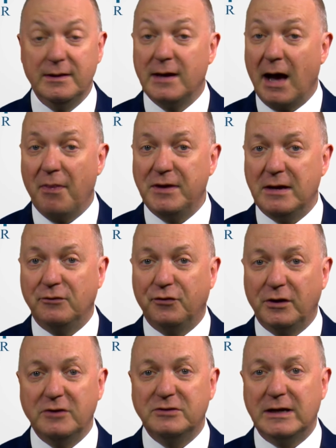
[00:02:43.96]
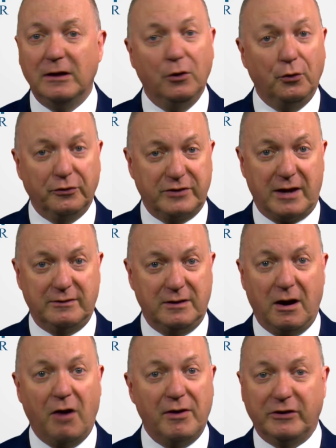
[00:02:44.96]
At the Infinity Law Centre,
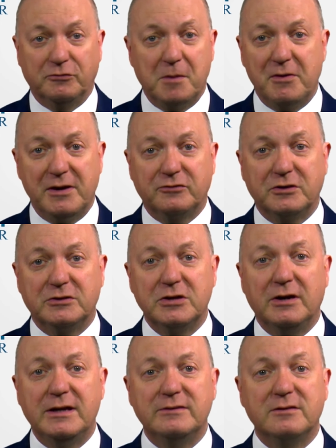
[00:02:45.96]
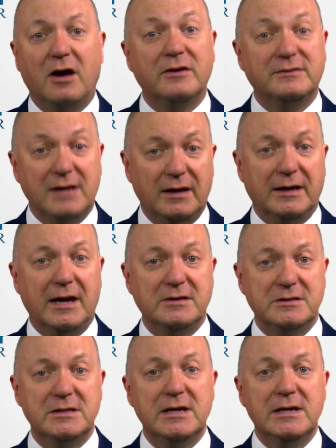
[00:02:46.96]
our experienced attorneys are
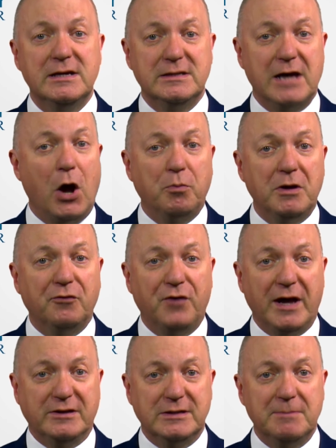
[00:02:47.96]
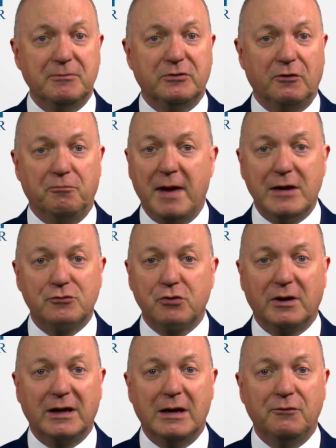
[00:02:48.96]
dedicated to helping victims of
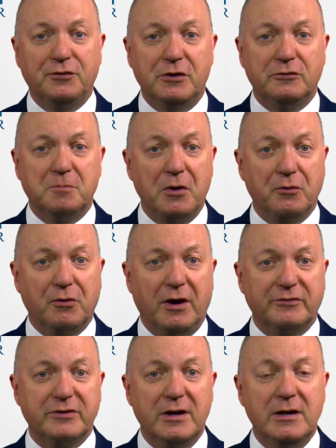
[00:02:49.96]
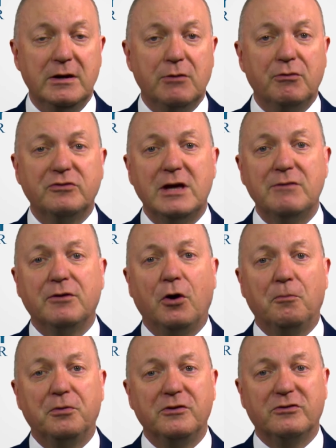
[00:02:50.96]
Medtronic Infuse bone grafts receive
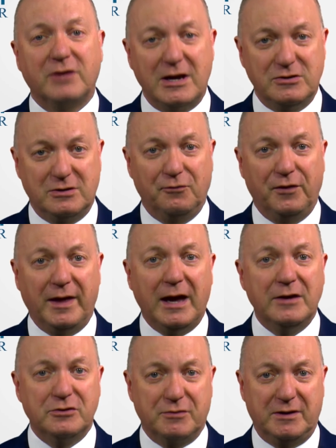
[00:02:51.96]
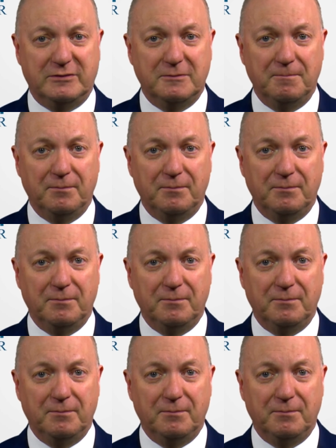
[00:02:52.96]
compensation for their injuries.